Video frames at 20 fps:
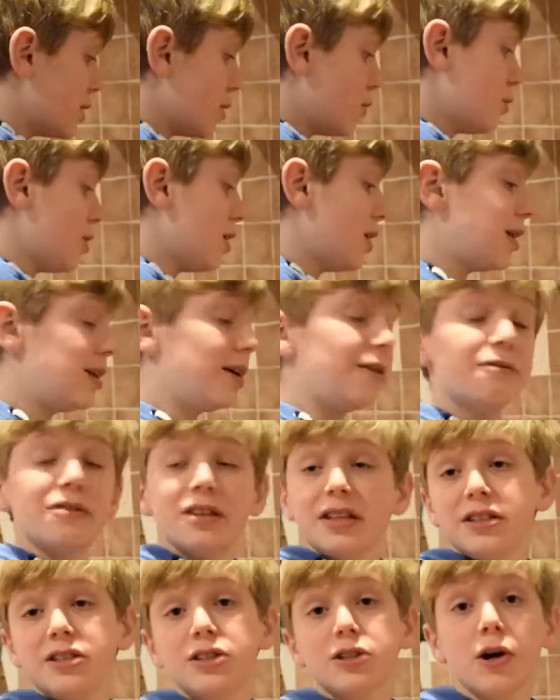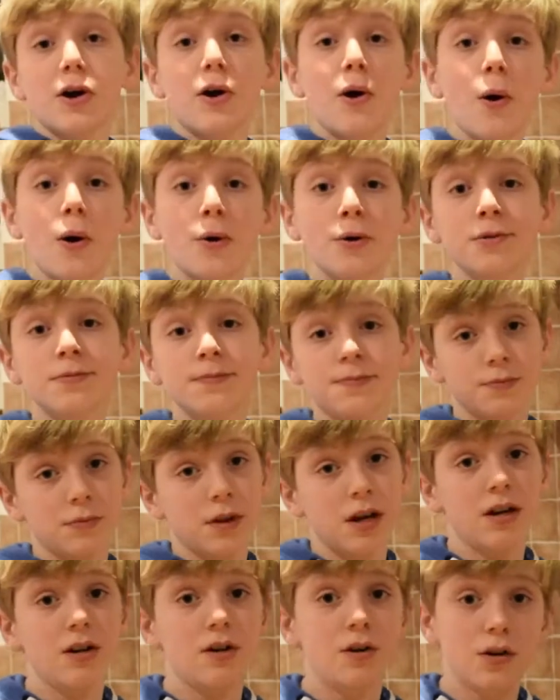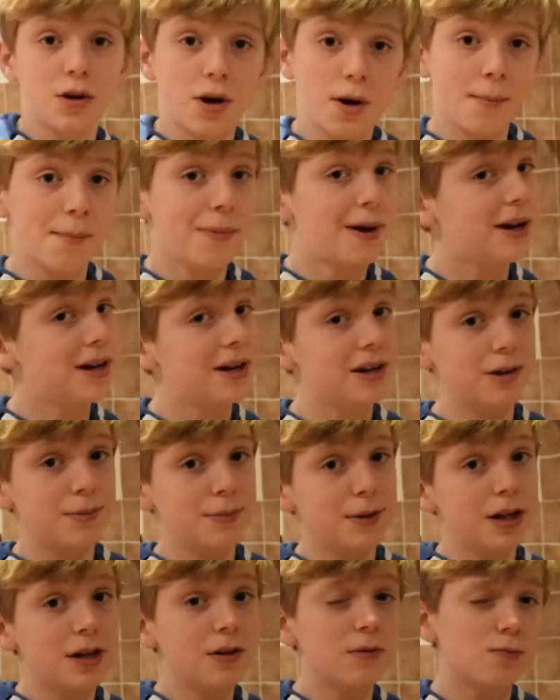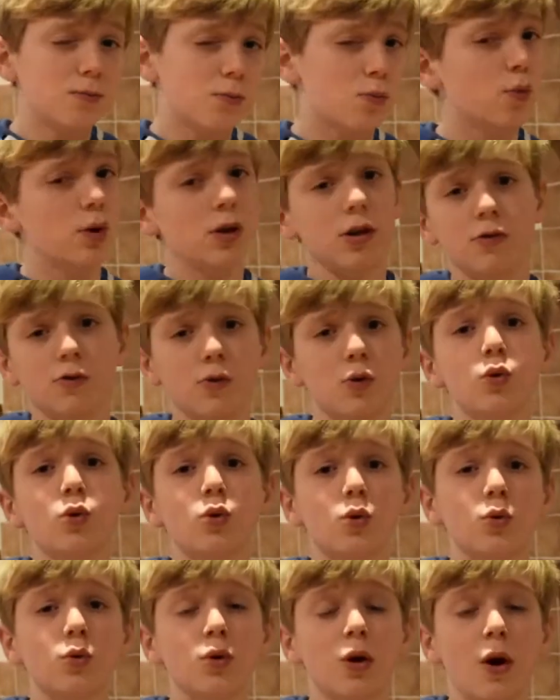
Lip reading: You want to leave these cool, and I'll come back in a minute when they're all cooled